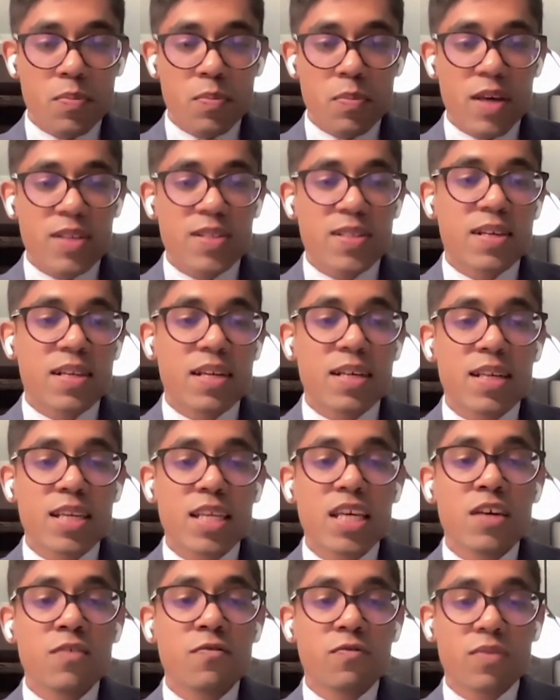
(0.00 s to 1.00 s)
basically
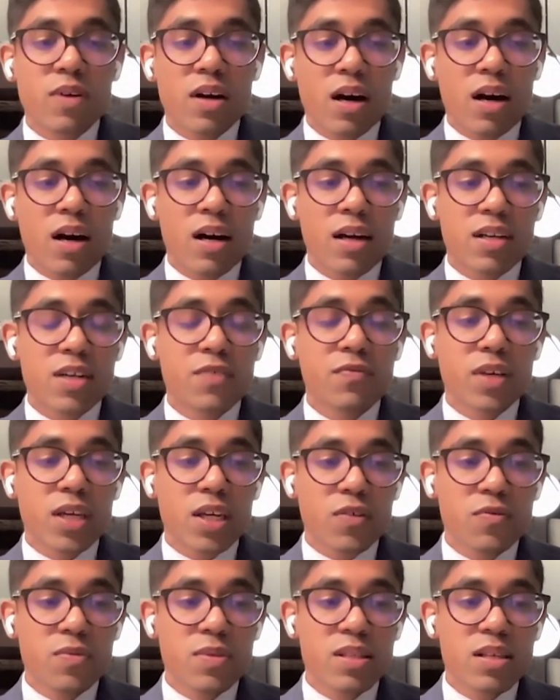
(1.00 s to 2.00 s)
leave
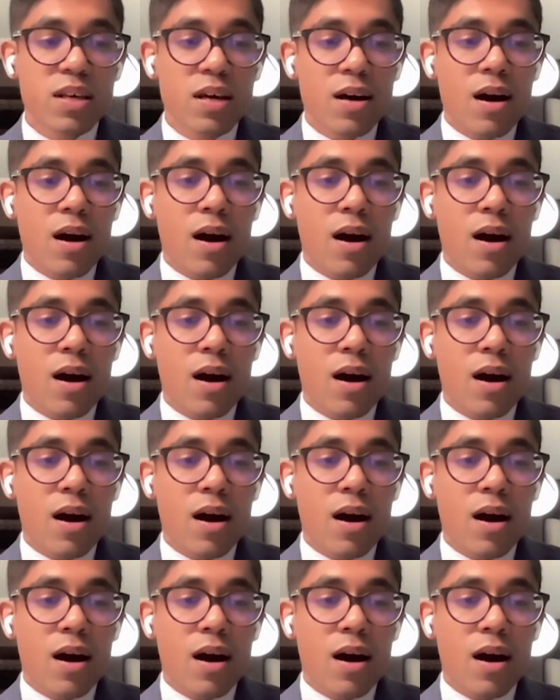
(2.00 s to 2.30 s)
reviews,